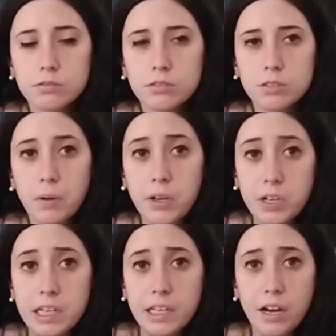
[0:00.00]
so I
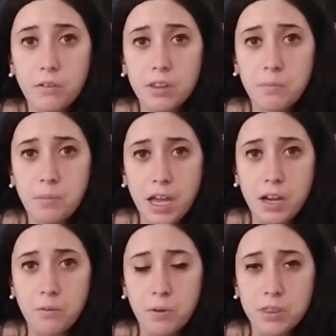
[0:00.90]
couldn't get out of the
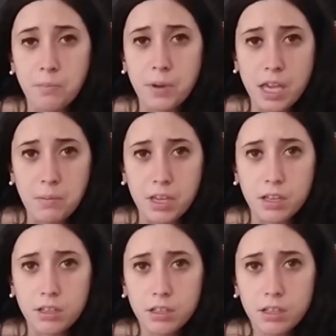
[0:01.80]
bed with a
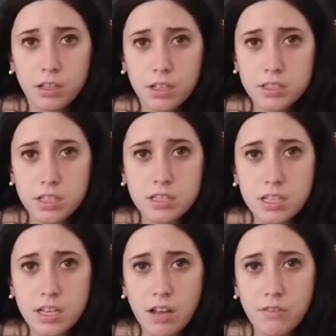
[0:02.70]
baby because I just
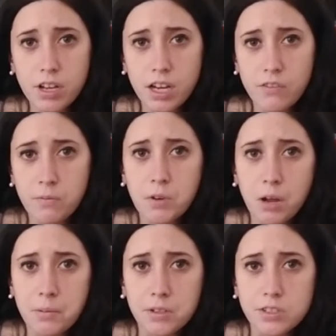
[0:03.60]
didn't have that kind of
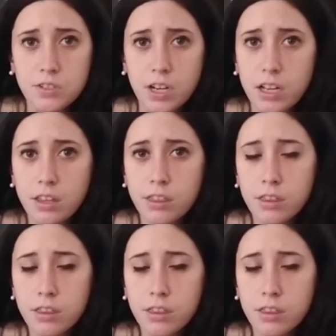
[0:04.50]
abdominal strength.